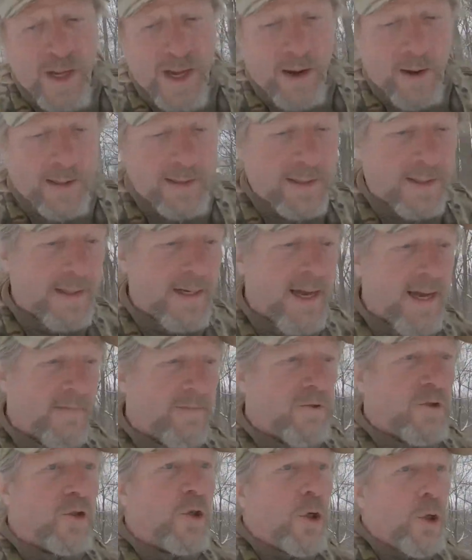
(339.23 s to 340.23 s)
now, I didn't
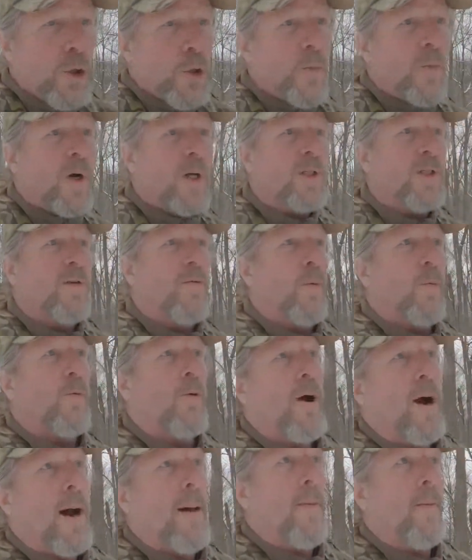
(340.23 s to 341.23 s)
have too much of a
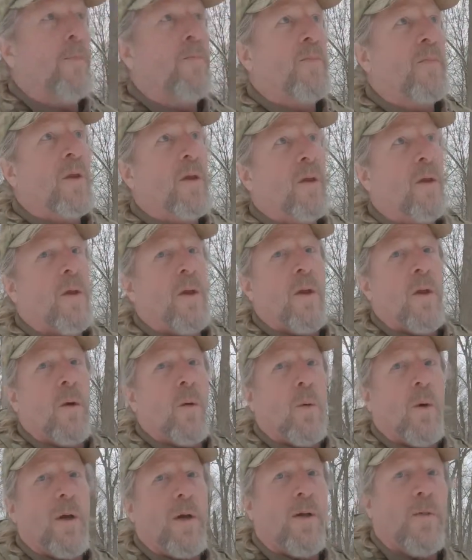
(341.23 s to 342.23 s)
problem
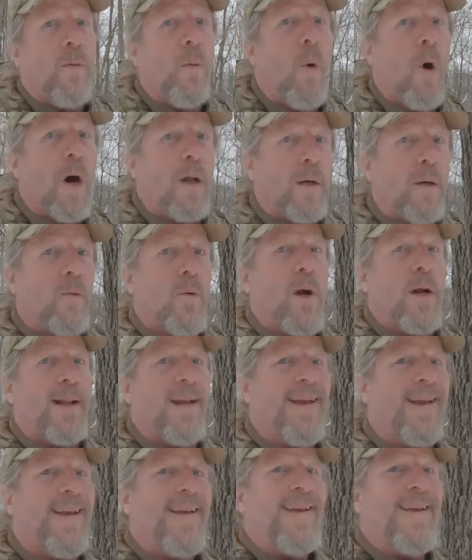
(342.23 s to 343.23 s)
with water
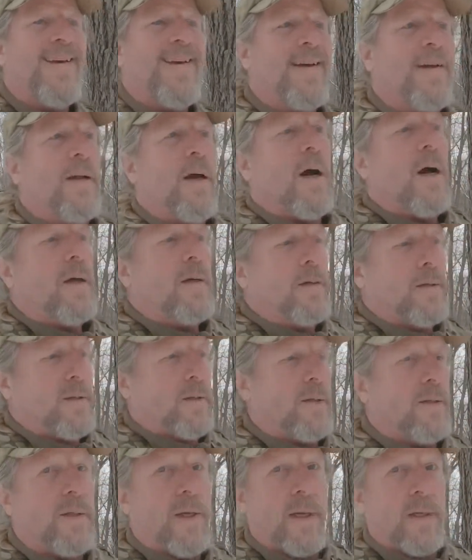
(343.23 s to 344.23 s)
running in under
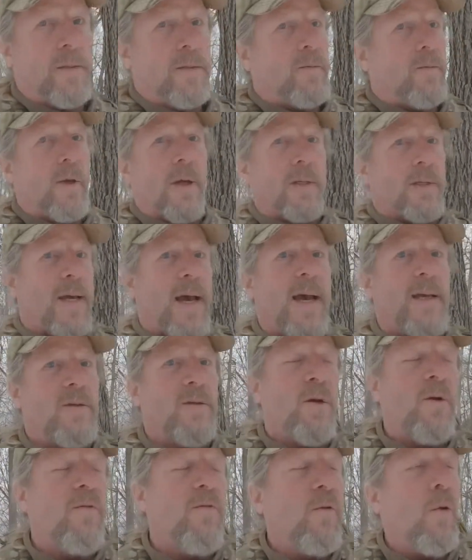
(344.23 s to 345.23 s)
the tent because it has
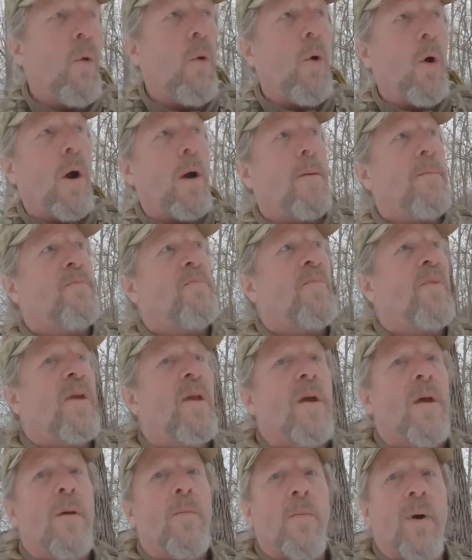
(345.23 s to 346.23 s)
no floor,
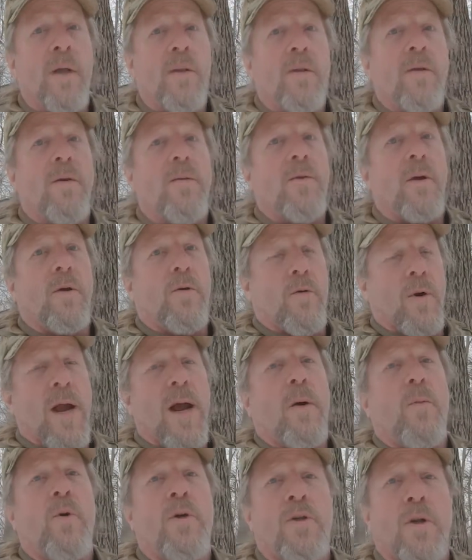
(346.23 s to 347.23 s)
but the, the
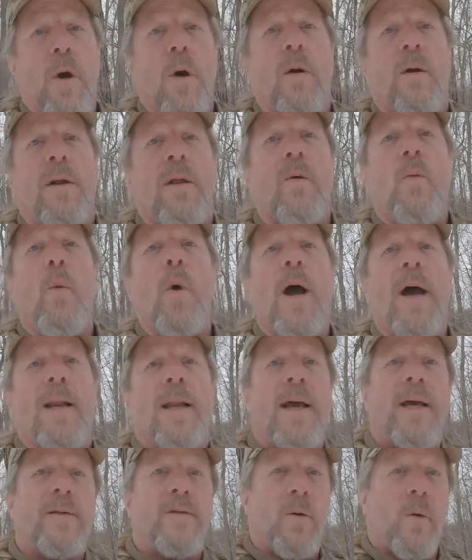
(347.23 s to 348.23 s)
ground was already
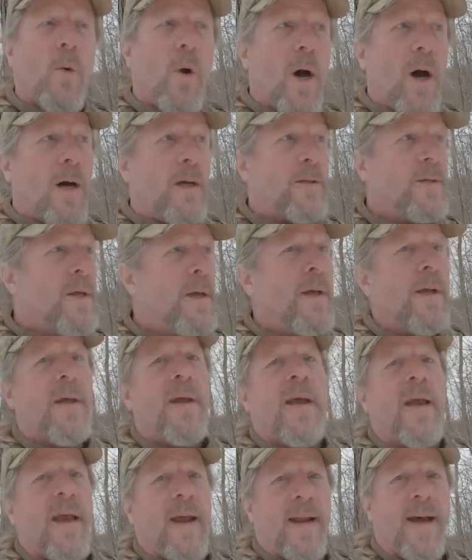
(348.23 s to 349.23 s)
wet as it was
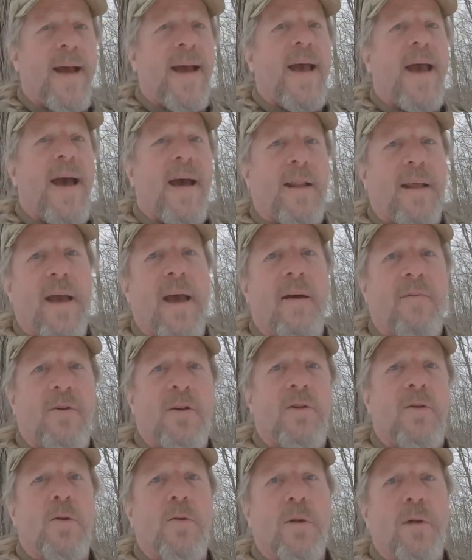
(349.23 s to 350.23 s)
and I had a
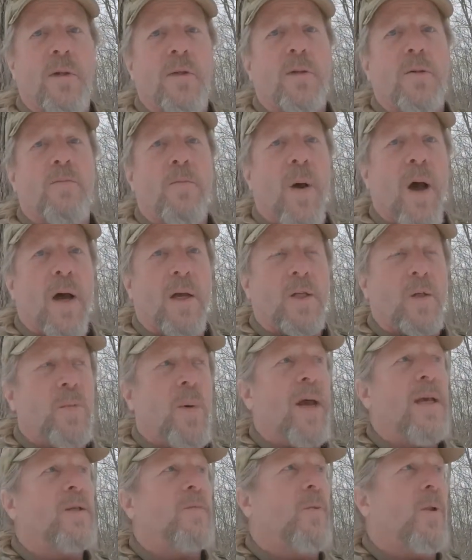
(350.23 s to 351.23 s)
heavy duty uh,
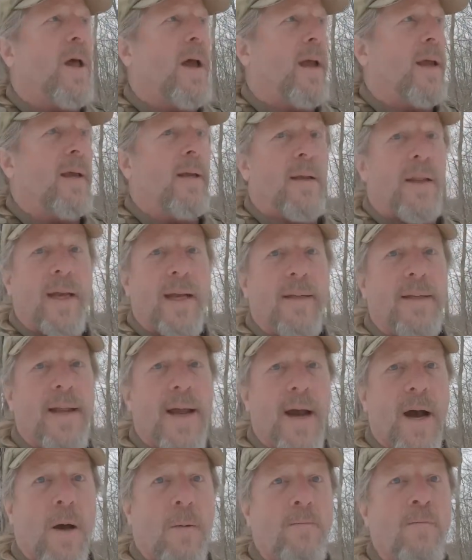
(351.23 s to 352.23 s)
space blanket laid
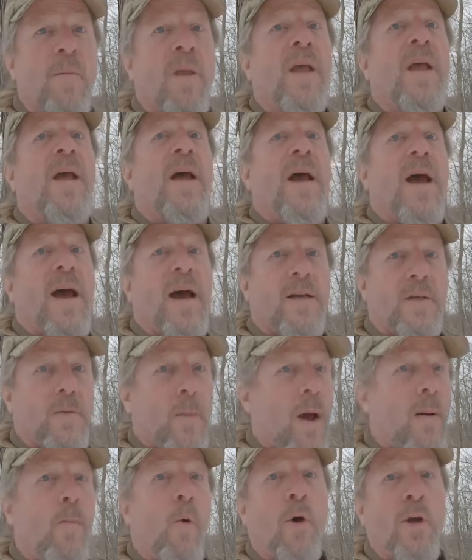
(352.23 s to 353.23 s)
down as
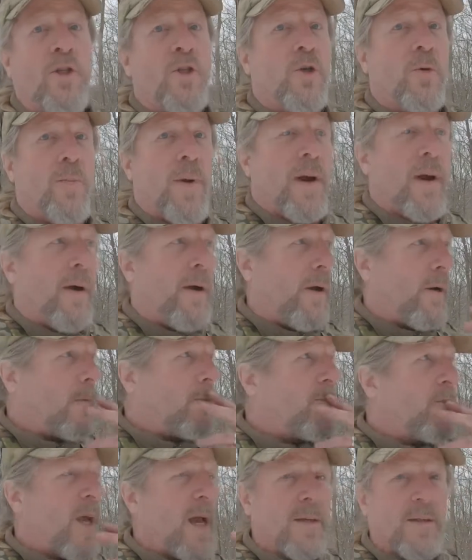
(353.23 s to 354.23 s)
my moisture barrier,
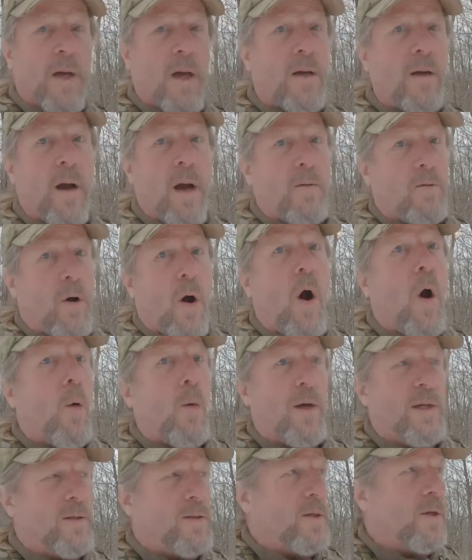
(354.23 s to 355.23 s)
as I, I
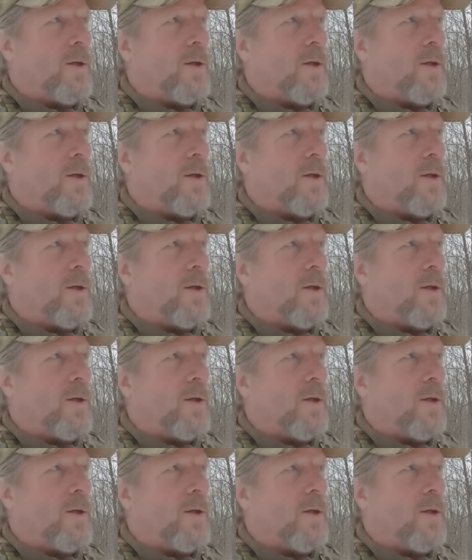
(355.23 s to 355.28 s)
always